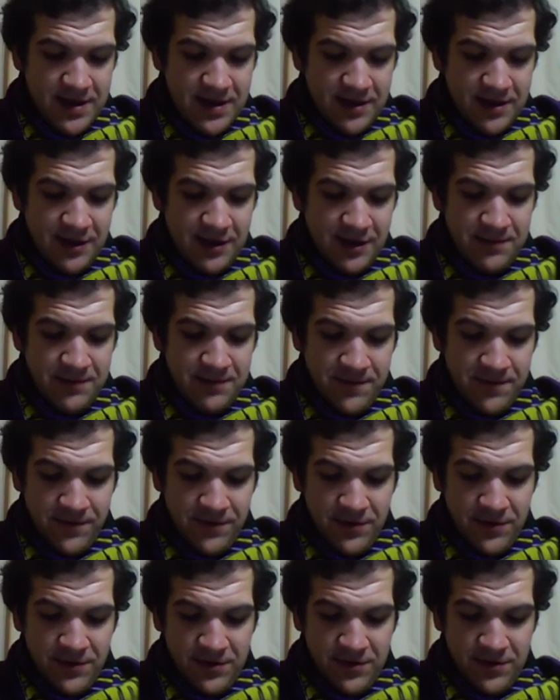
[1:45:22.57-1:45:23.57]
Long
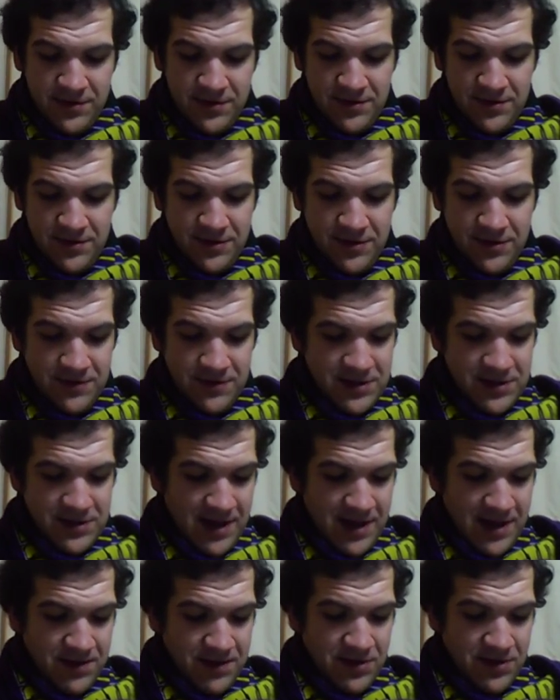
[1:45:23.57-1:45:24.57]
before there was
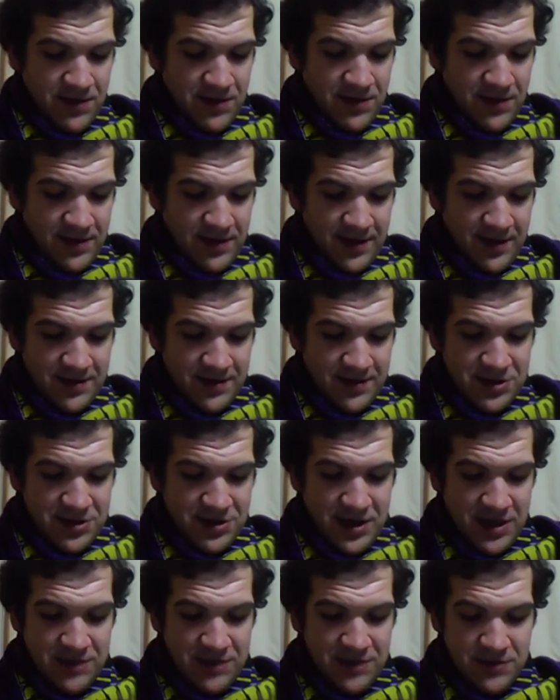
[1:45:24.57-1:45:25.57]
time to do anything, the
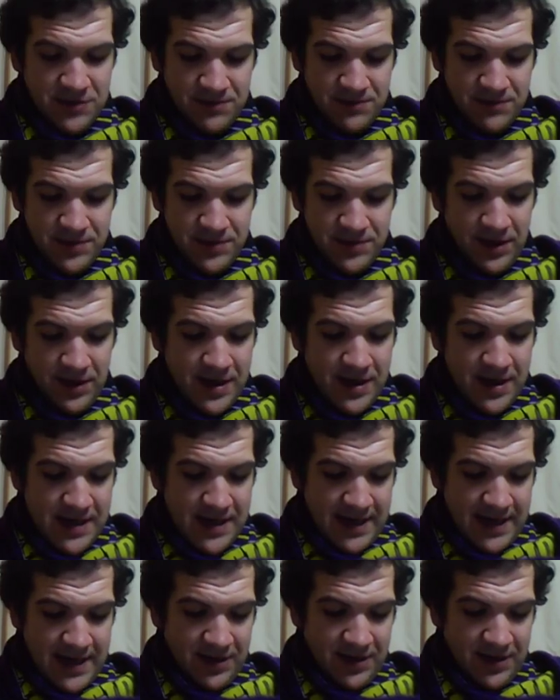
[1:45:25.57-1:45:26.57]
change was complete,
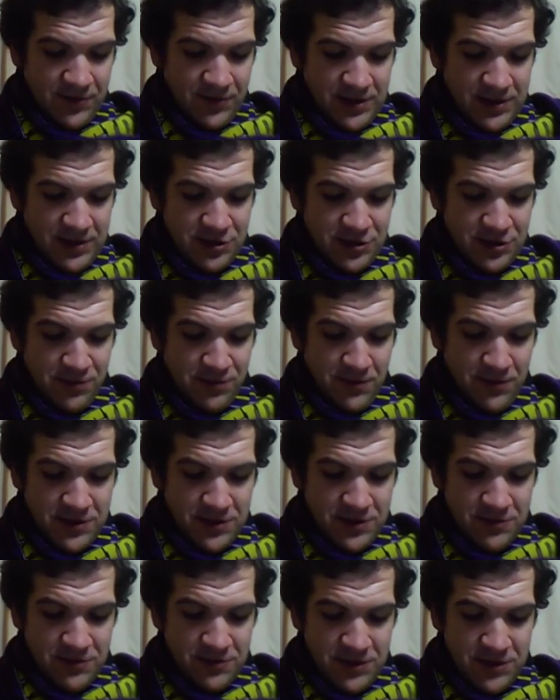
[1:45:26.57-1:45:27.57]
and the great serpent which
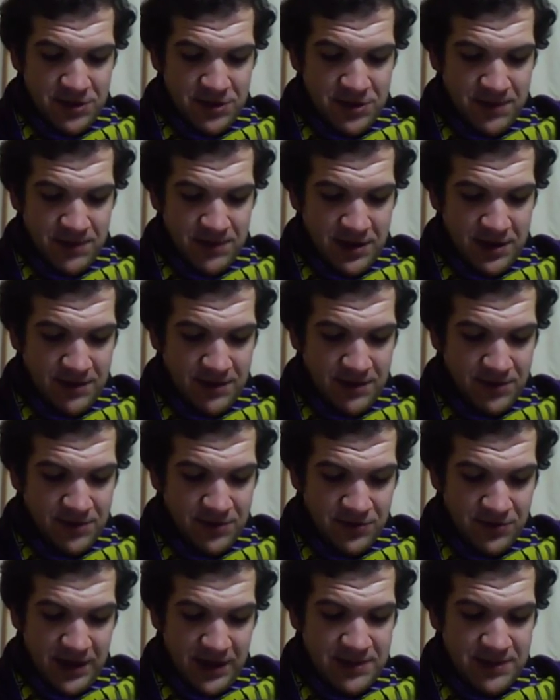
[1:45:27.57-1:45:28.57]
the witch had become,
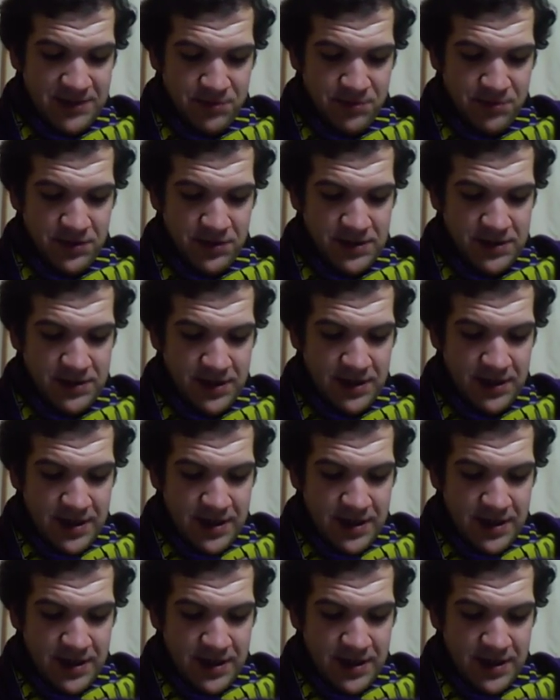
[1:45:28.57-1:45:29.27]
green as poison,